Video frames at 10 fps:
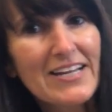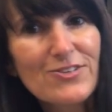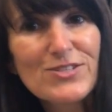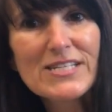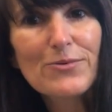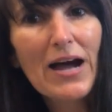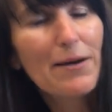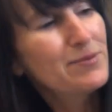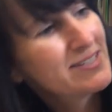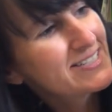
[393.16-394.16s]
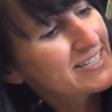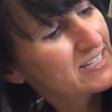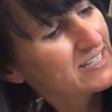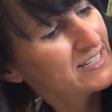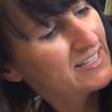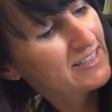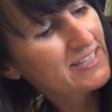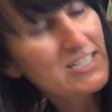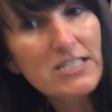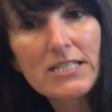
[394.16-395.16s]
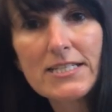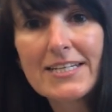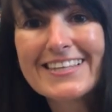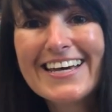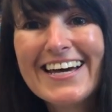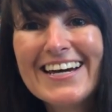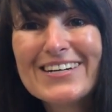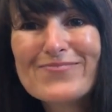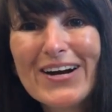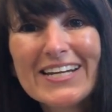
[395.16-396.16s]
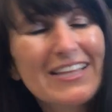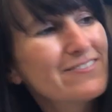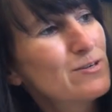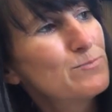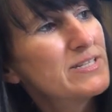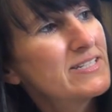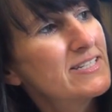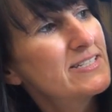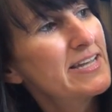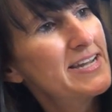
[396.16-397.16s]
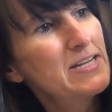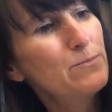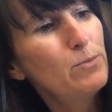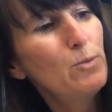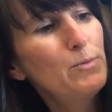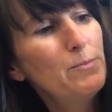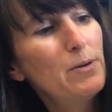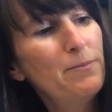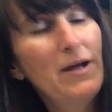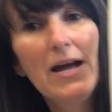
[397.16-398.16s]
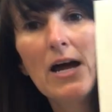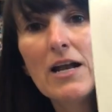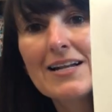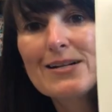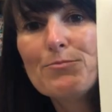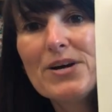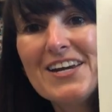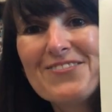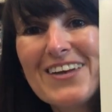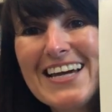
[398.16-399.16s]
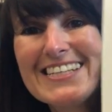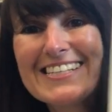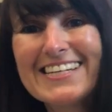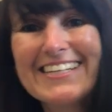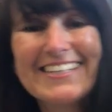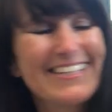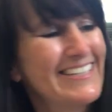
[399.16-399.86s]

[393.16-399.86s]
Can you see what happened? They're just sitting there, minding their own business, and blop, blop, blop, little bird flies in.